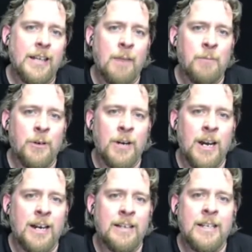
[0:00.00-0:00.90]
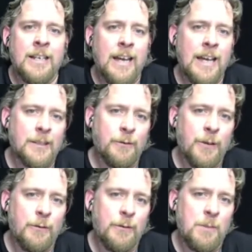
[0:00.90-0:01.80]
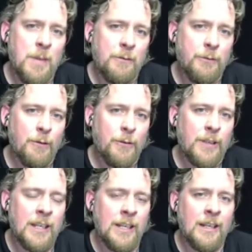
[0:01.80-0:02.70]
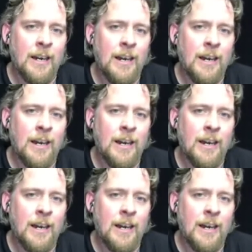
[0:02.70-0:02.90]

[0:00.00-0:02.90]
camera has a 50 by 50